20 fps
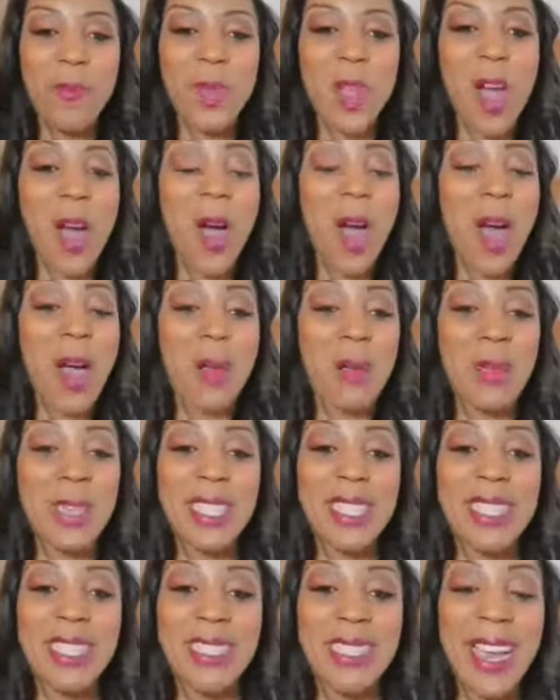Y'all, I am
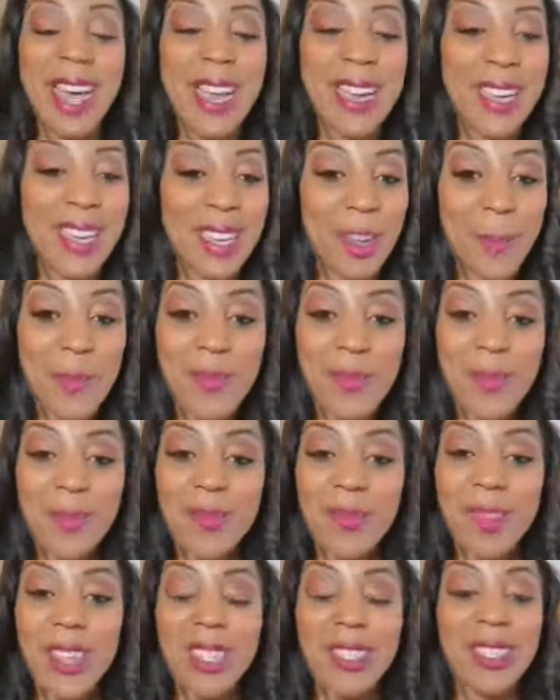excited.
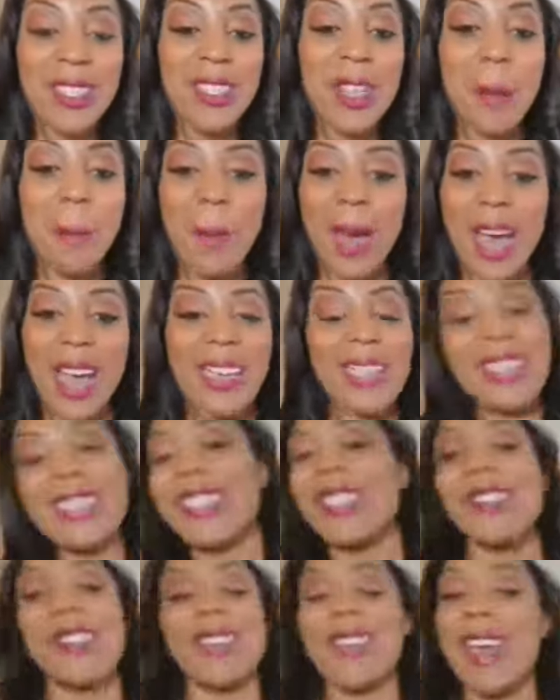This is the
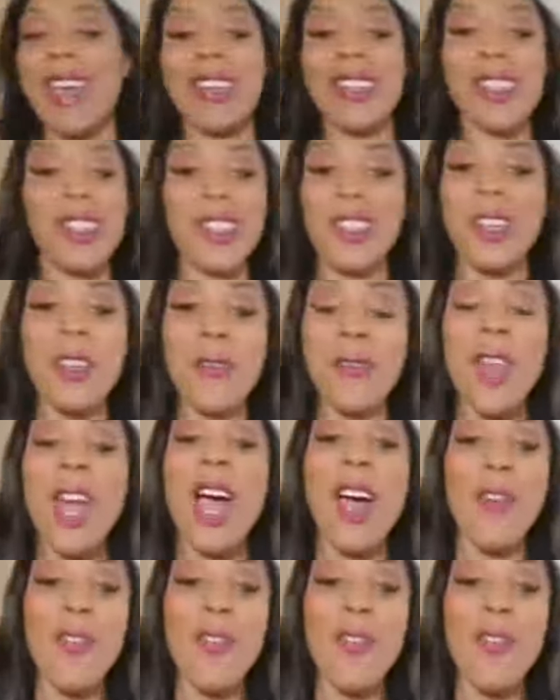mindset shift